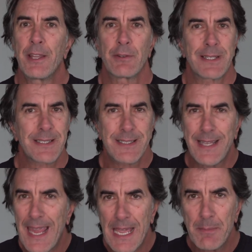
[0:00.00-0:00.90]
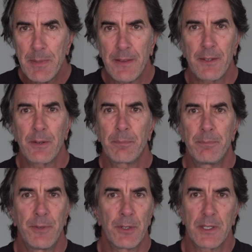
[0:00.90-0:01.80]
they're a scam,
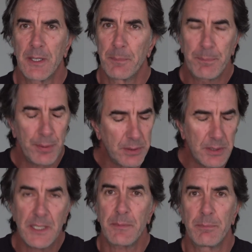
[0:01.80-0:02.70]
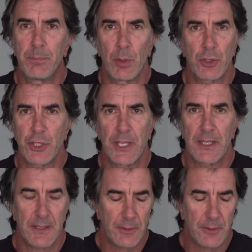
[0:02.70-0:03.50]
they're a complete bullshit.